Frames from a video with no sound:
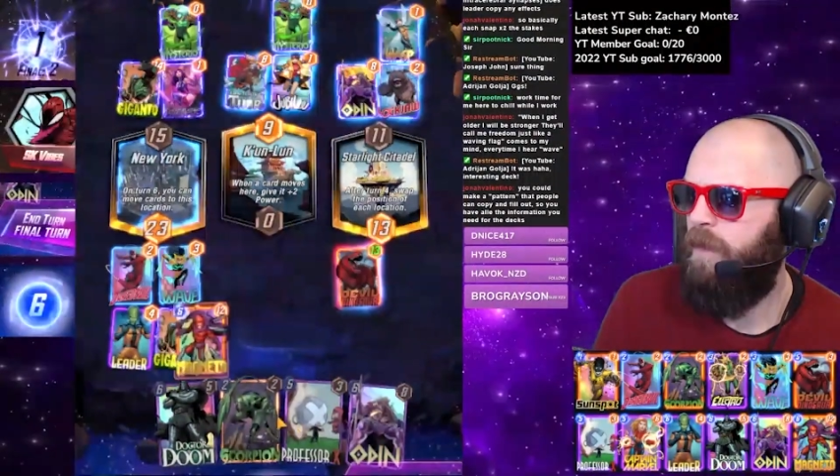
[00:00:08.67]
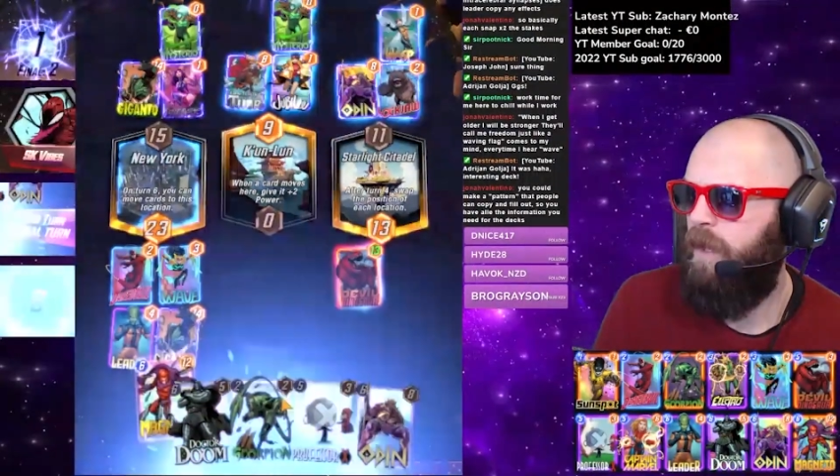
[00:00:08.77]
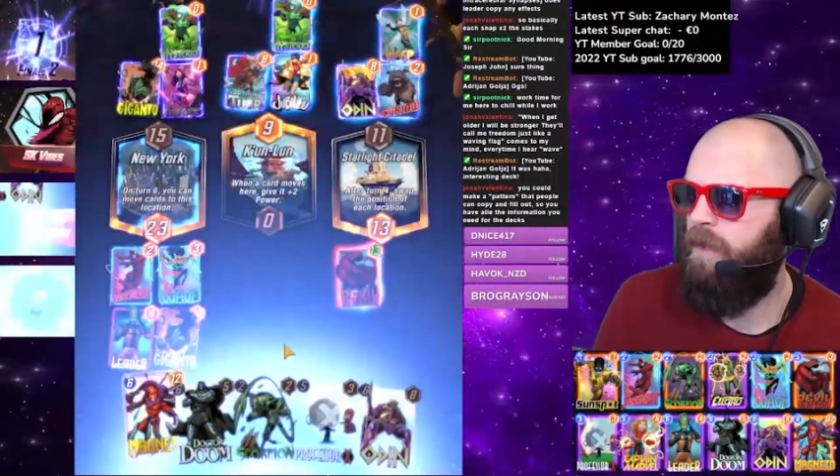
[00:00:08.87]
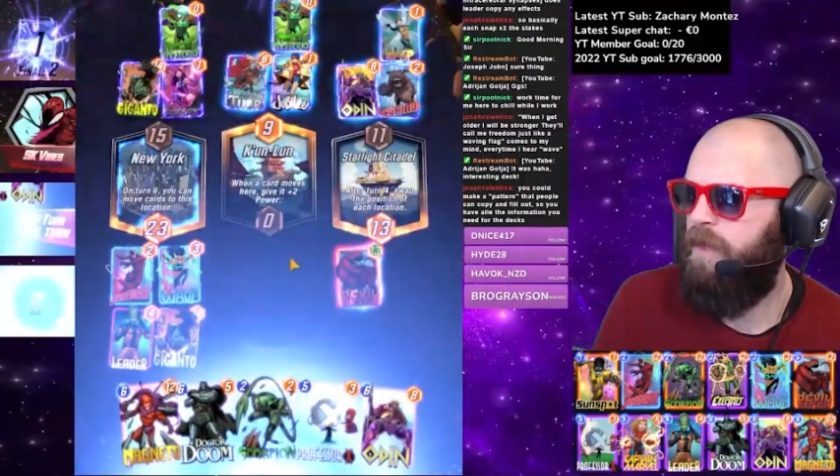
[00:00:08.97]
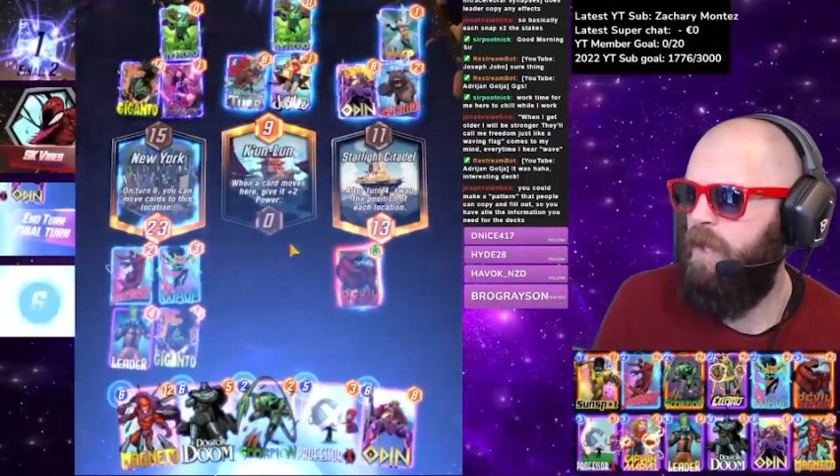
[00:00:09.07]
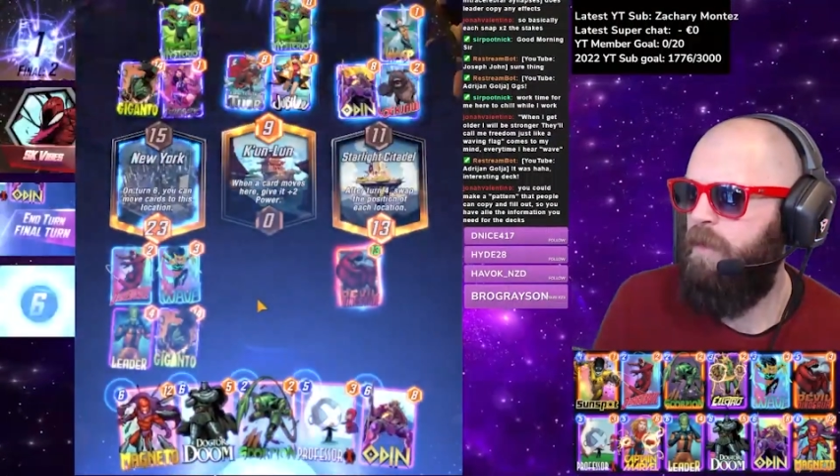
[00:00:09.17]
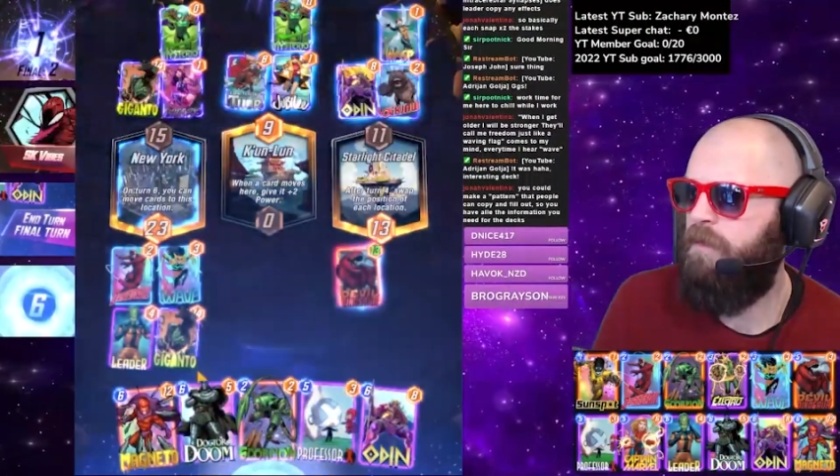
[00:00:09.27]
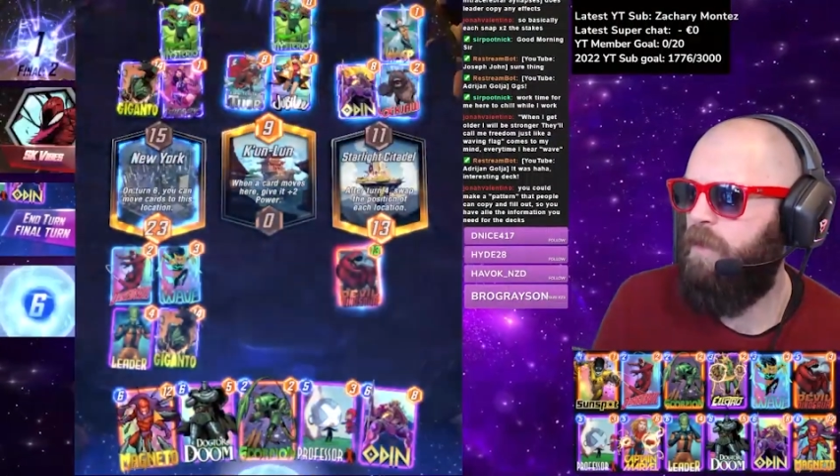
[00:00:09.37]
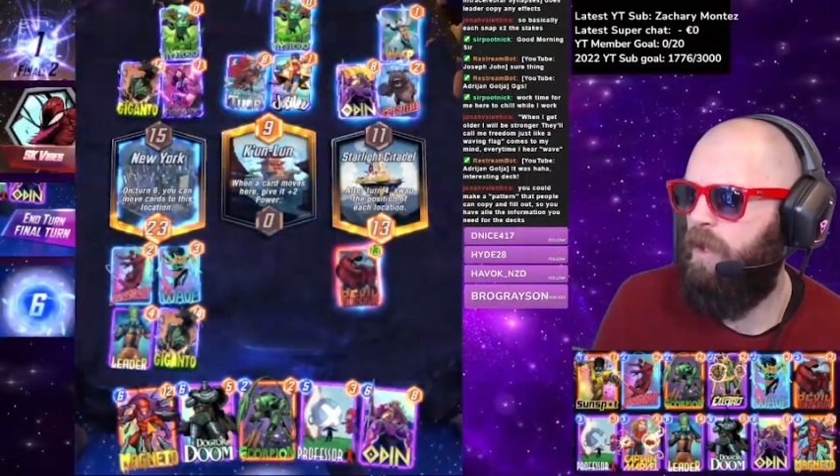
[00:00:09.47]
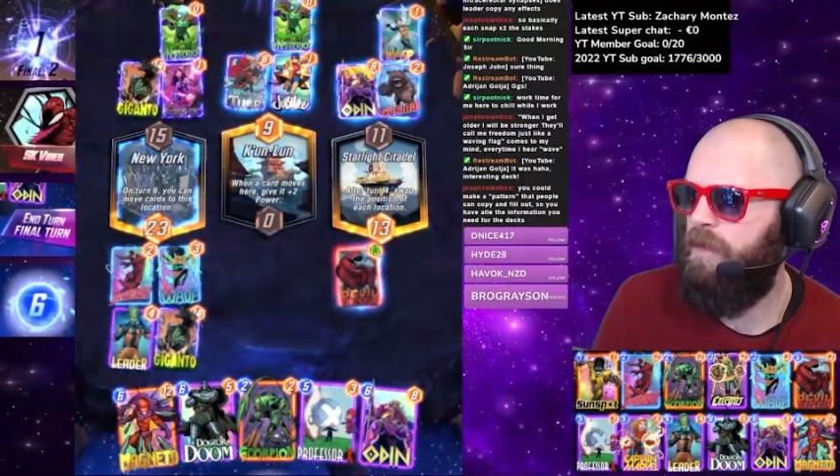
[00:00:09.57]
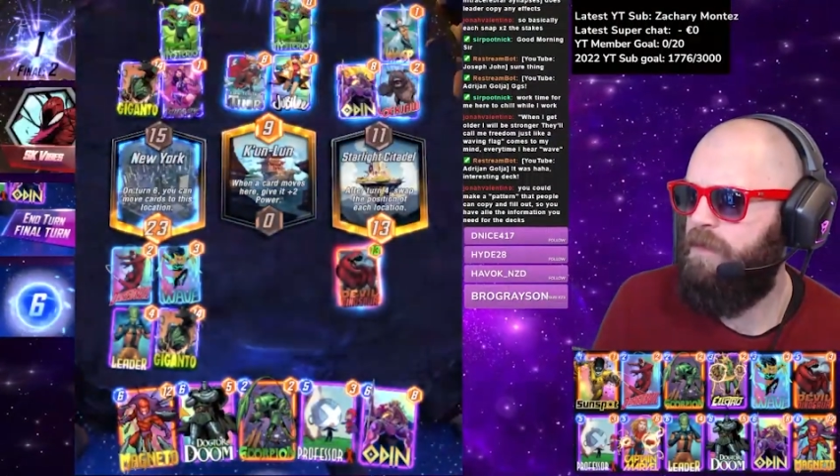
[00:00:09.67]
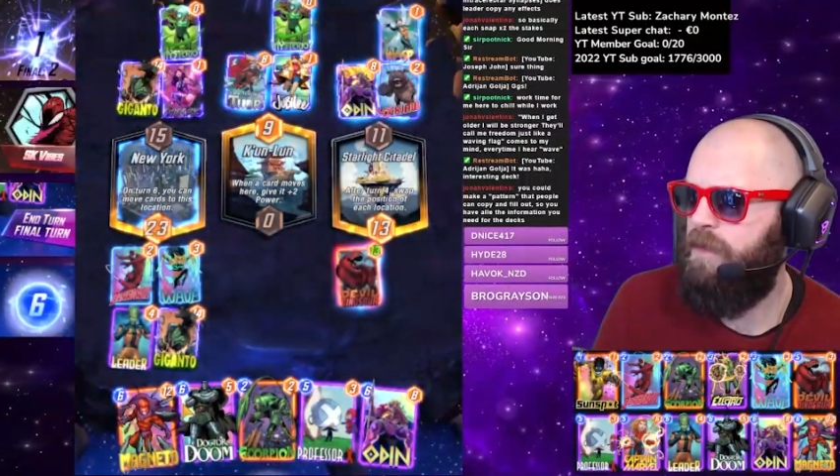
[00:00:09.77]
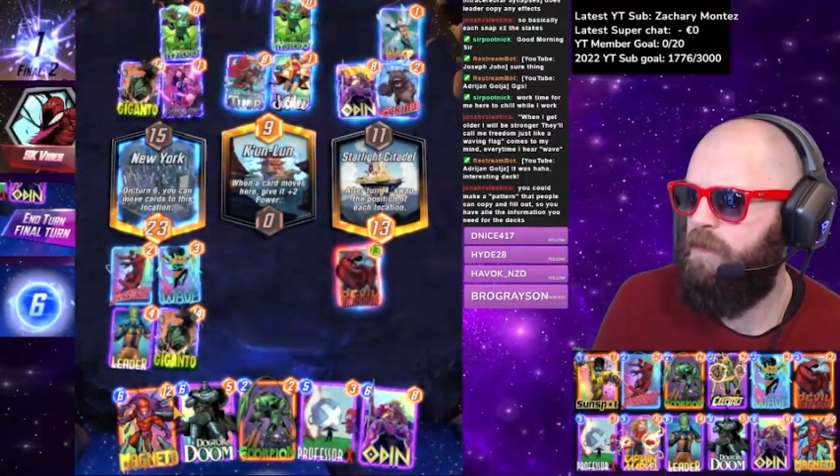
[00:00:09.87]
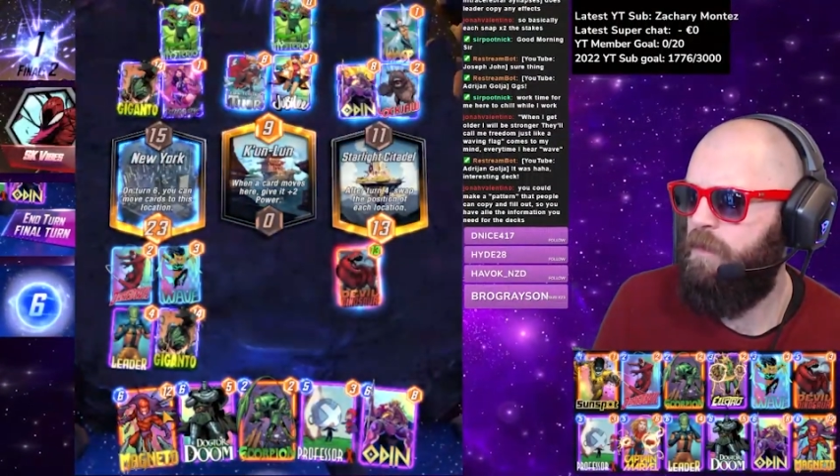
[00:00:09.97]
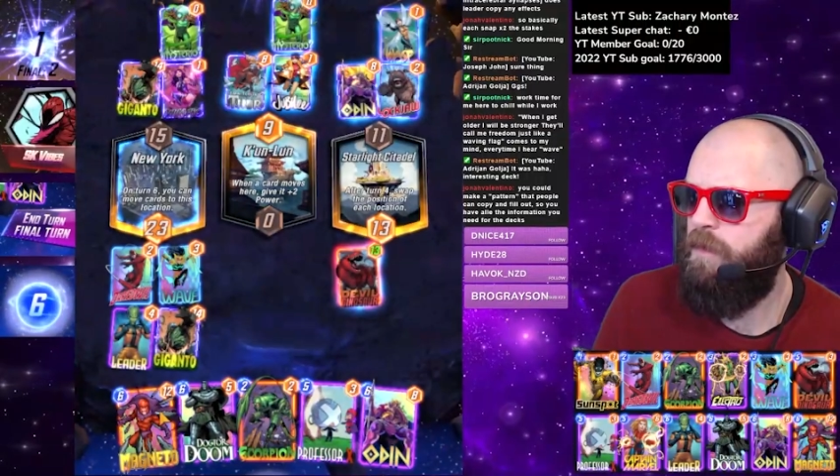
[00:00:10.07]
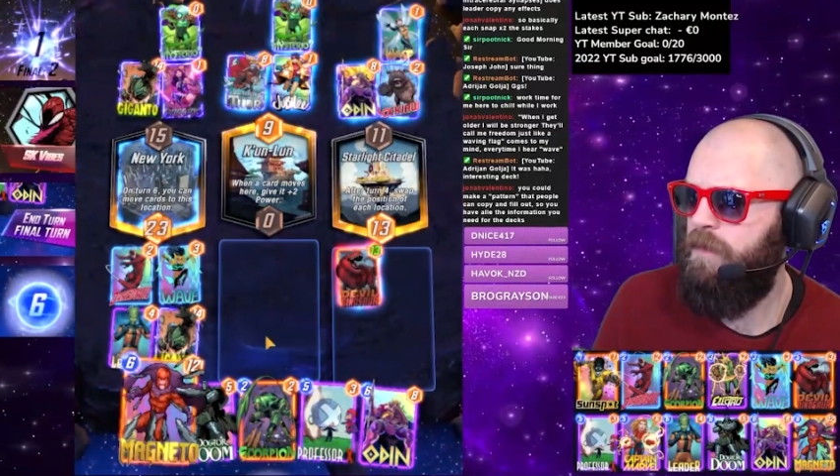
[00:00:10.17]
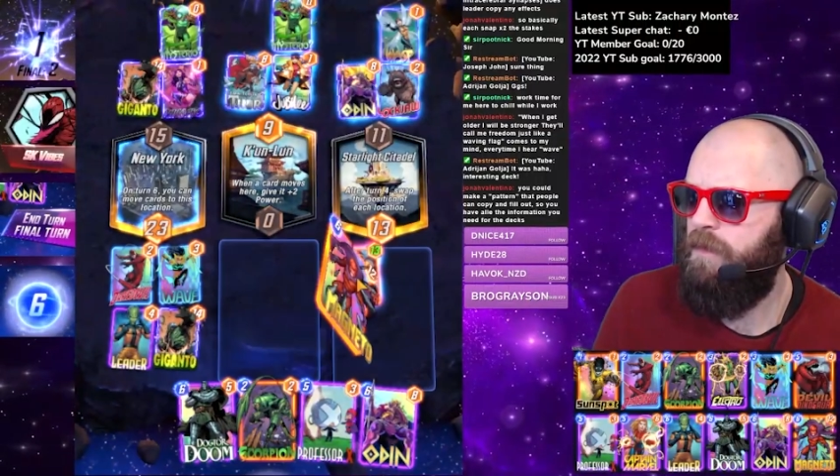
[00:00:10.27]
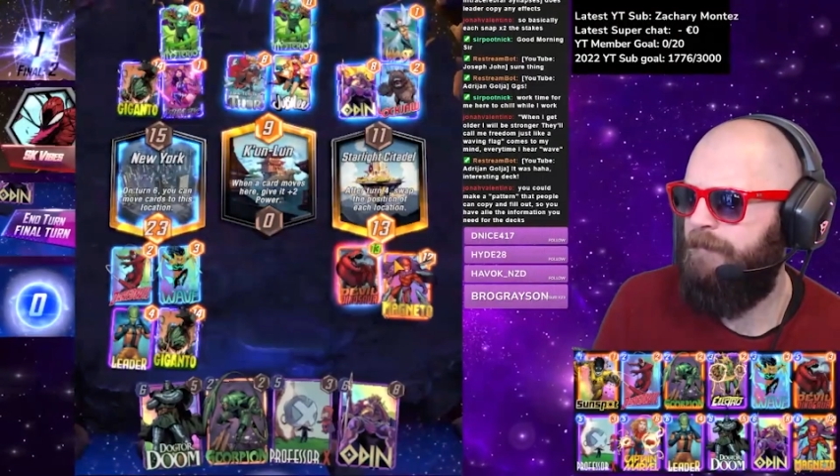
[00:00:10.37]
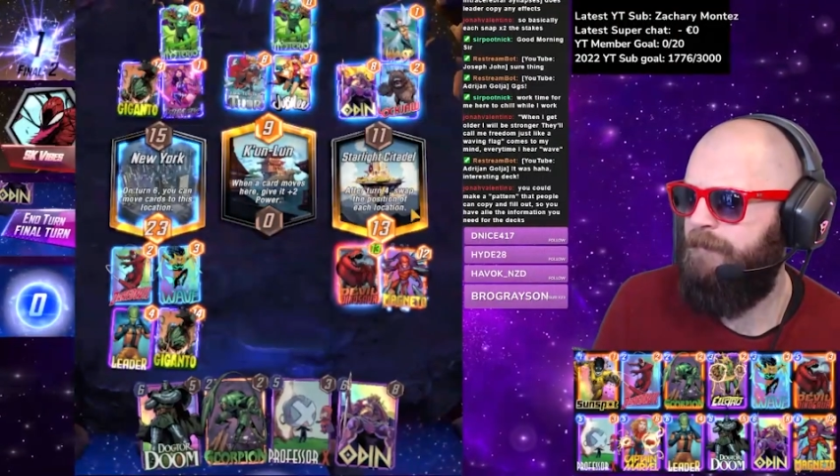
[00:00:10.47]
I think we've lost this one,